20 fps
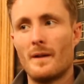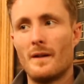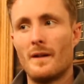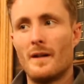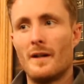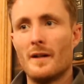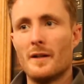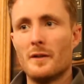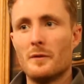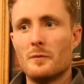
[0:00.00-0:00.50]

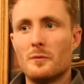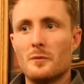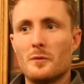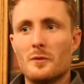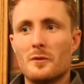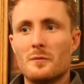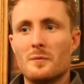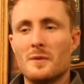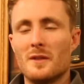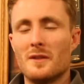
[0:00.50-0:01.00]
I
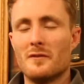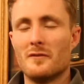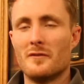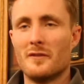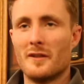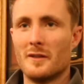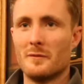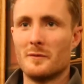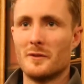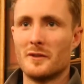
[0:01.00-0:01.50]
would be
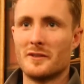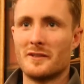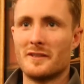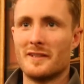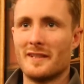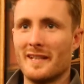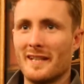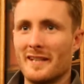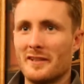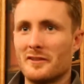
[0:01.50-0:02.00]
very much the
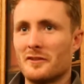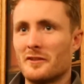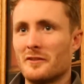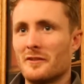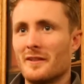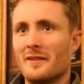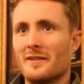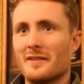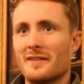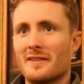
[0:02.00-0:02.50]
nature
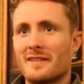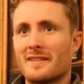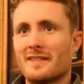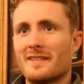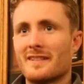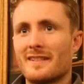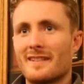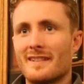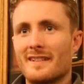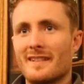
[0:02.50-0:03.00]
around it.
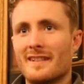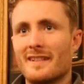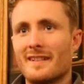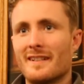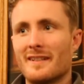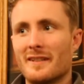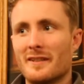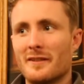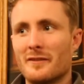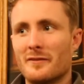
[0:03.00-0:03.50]

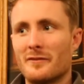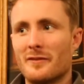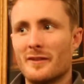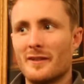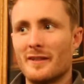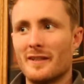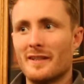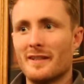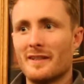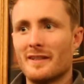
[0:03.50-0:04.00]
I
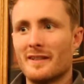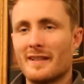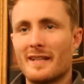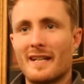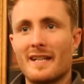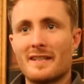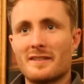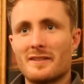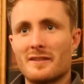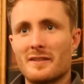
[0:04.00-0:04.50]
find the
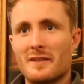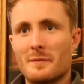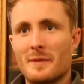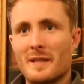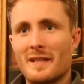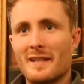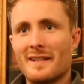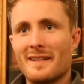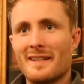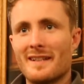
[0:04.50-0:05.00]
castle
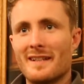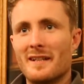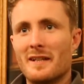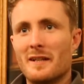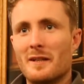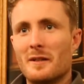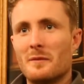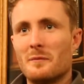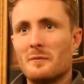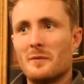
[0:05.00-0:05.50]
appealing,
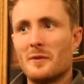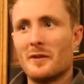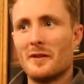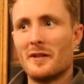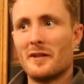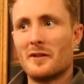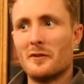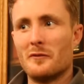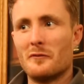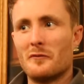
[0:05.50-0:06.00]
but I
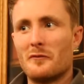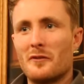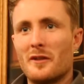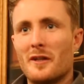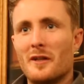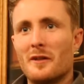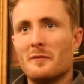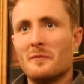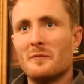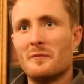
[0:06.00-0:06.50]
come
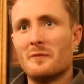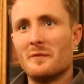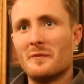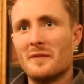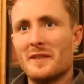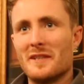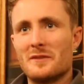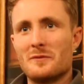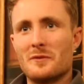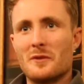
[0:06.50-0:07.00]
from
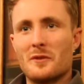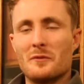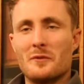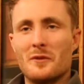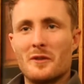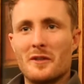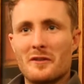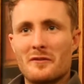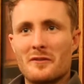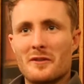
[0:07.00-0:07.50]
Lismore,
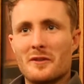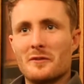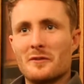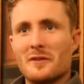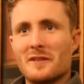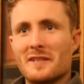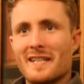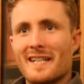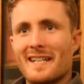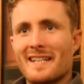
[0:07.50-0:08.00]
Waterford,
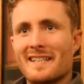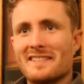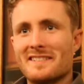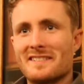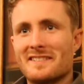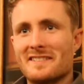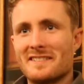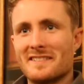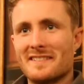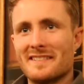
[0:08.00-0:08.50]
which
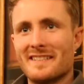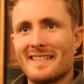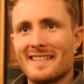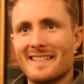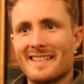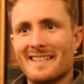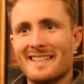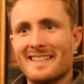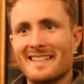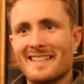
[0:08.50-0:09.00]
has
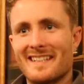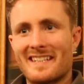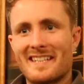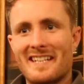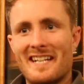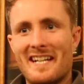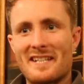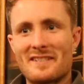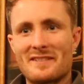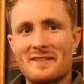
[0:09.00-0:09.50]
a
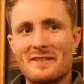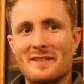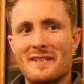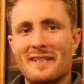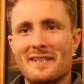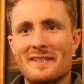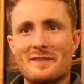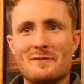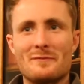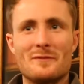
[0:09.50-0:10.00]
castle
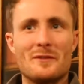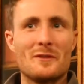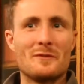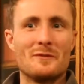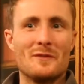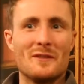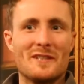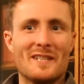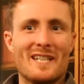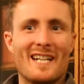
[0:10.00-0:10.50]
that is much,
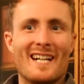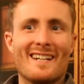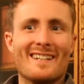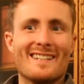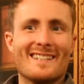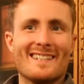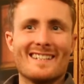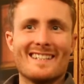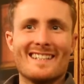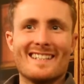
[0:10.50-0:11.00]
much
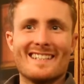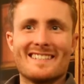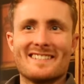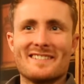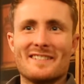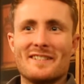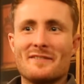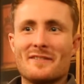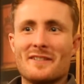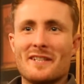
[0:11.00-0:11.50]
larger than this.
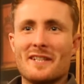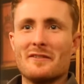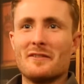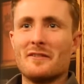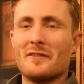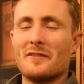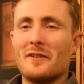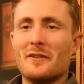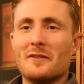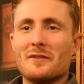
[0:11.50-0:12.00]
So
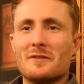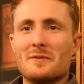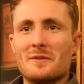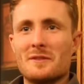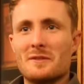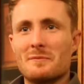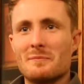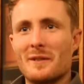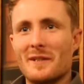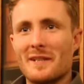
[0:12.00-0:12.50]
I've always been
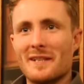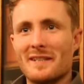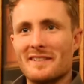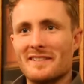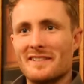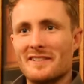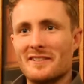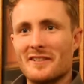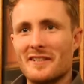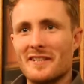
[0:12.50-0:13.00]
spoilt as
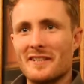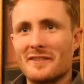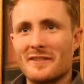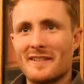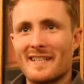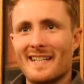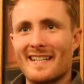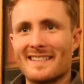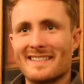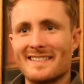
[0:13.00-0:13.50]
a child with
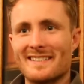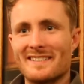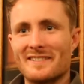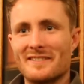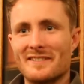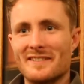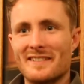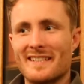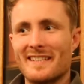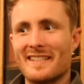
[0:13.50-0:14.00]
castles, so
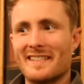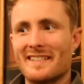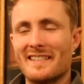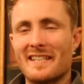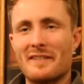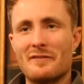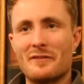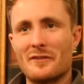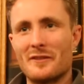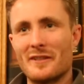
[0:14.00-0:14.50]
it
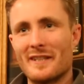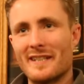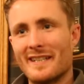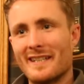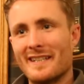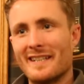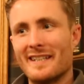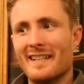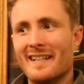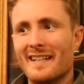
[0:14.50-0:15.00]
never
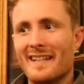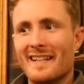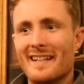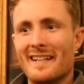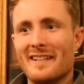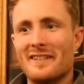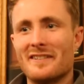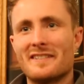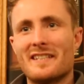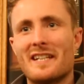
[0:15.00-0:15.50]
really
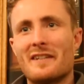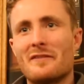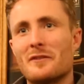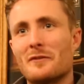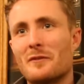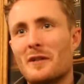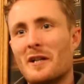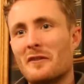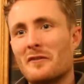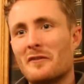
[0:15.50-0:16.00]
doesn't have the
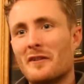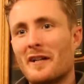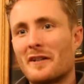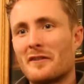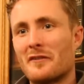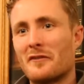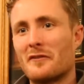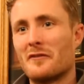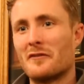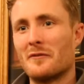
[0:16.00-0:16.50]
wow
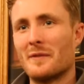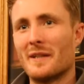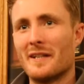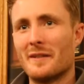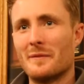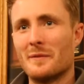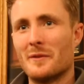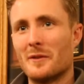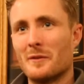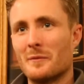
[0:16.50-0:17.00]
factor for me
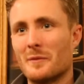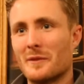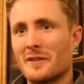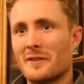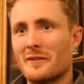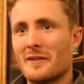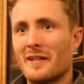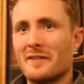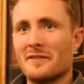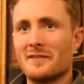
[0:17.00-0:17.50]
anymore, but the
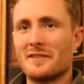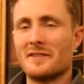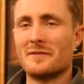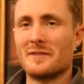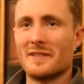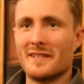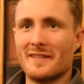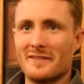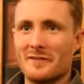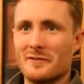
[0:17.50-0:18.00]
grounds
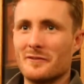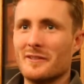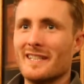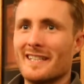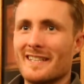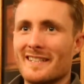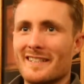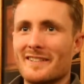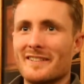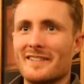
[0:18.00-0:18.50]
themselves really
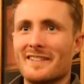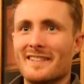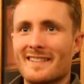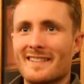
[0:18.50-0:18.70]
do.